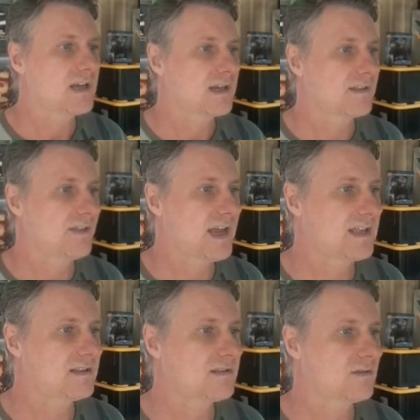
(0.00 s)

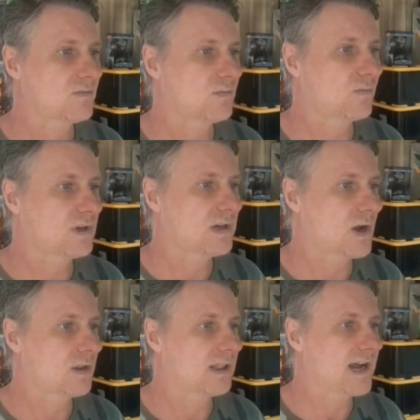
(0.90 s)
Then we
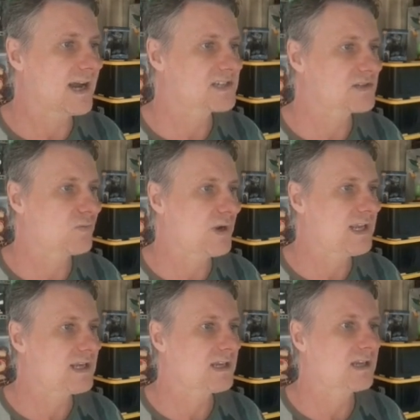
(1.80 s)
go last
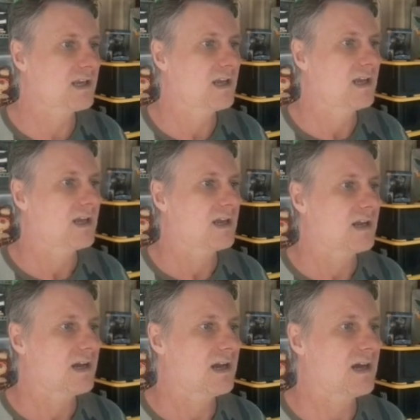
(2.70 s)
week.
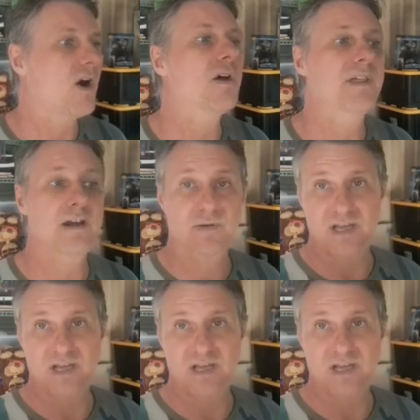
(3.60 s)
There we